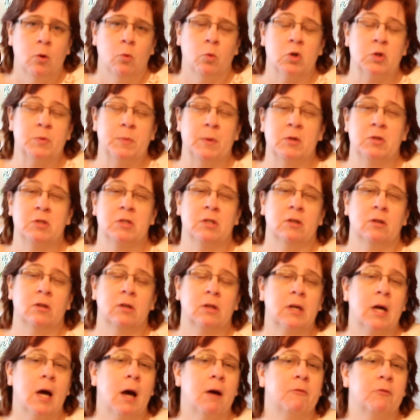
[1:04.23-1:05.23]
We're supposed
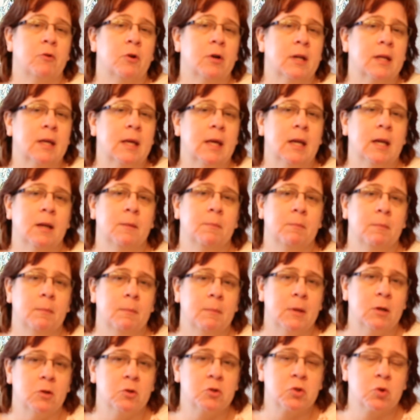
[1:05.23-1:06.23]
to cover it again in
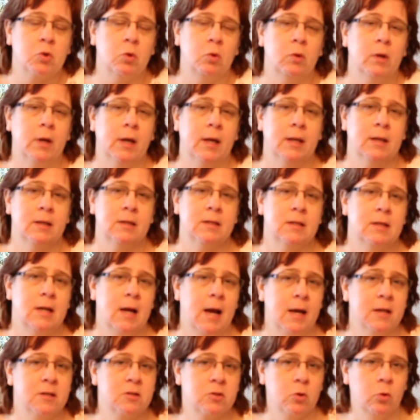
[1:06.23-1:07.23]
middle school, and in
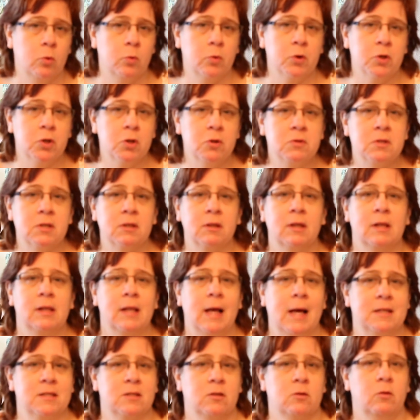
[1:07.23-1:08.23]
high school we're using the
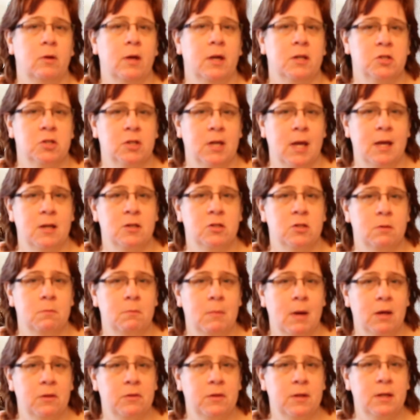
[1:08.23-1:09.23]
classical education
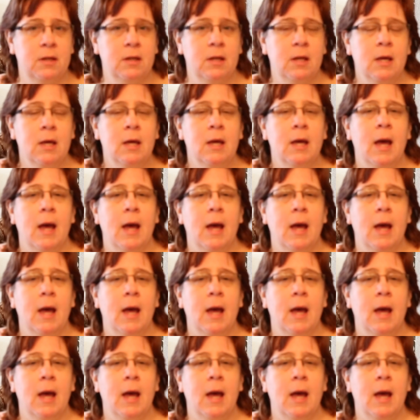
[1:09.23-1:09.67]
method,